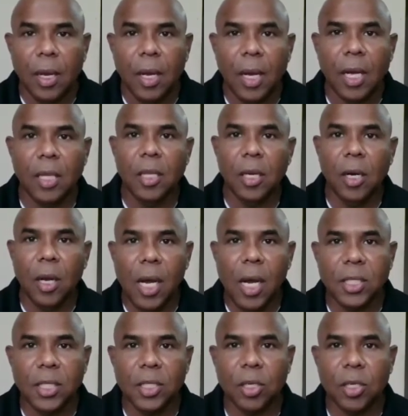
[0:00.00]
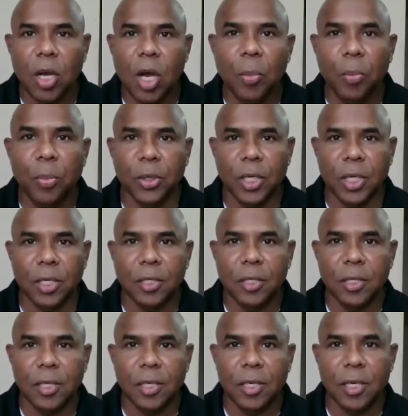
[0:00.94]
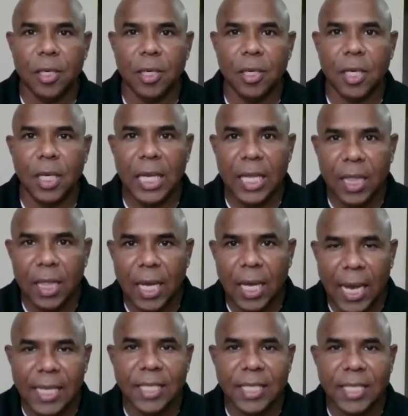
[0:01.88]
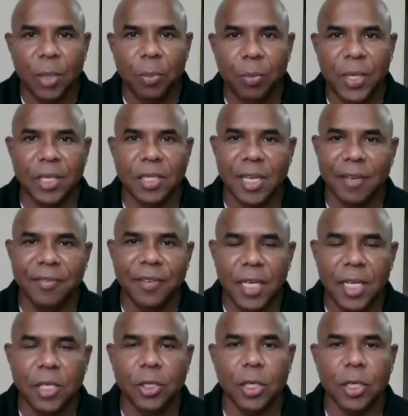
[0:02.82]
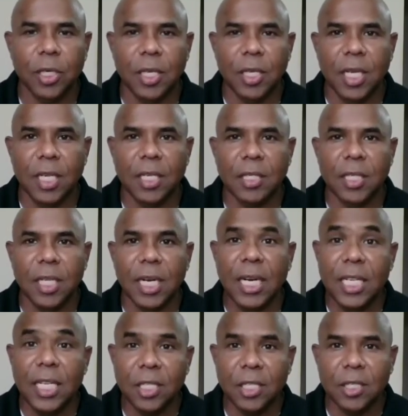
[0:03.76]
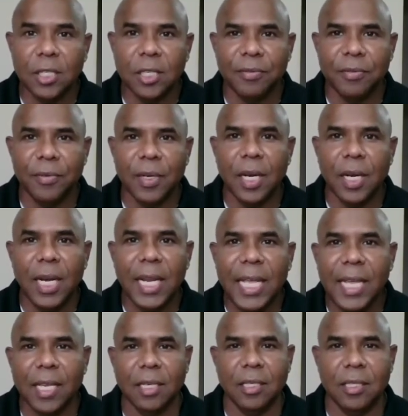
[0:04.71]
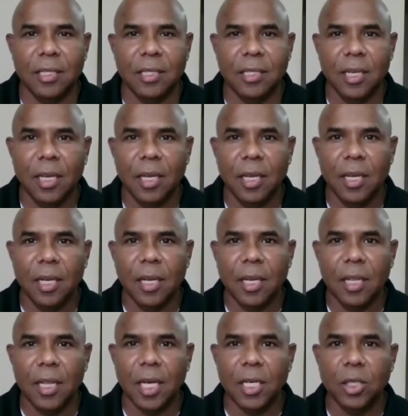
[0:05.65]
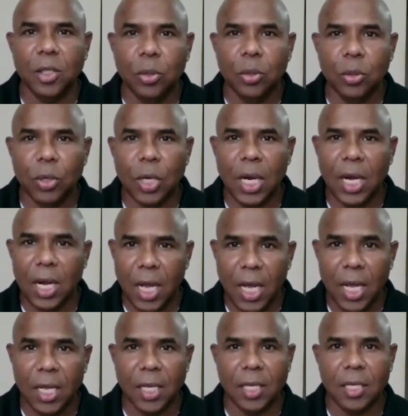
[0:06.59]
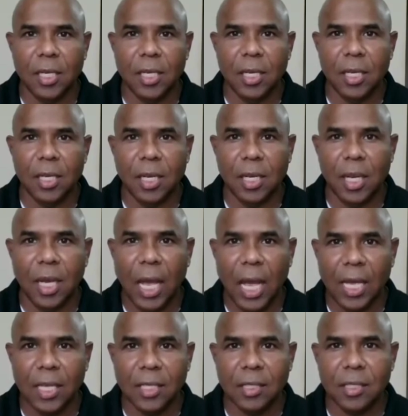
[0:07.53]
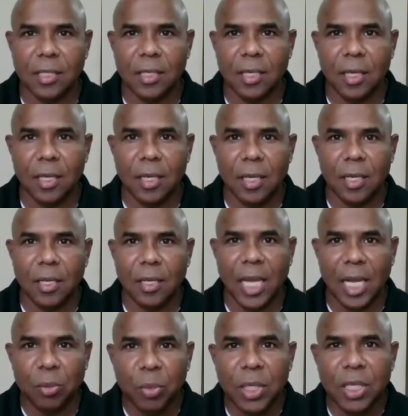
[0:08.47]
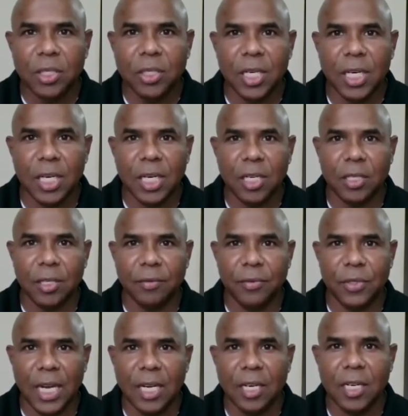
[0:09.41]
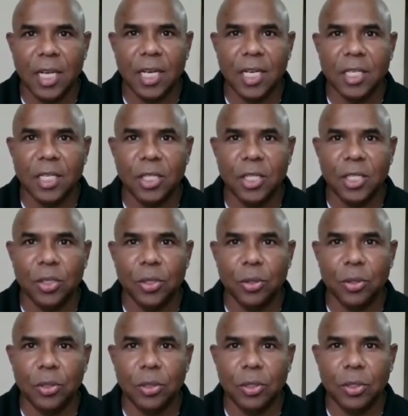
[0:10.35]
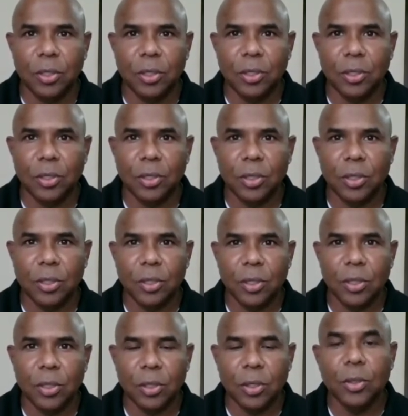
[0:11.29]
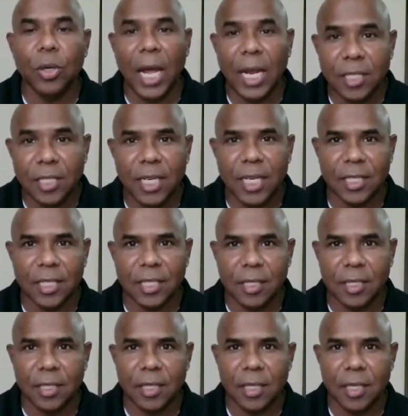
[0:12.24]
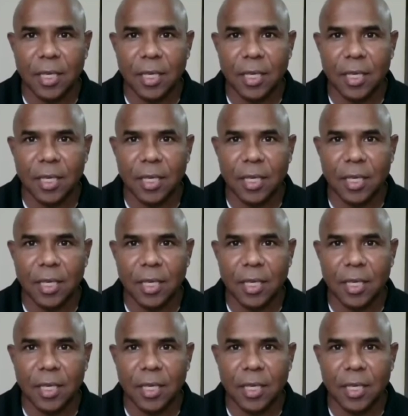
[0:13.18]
And the last component in the ICP definition is the list of needs that you and I, as the administrators of Childcare Institute, to address.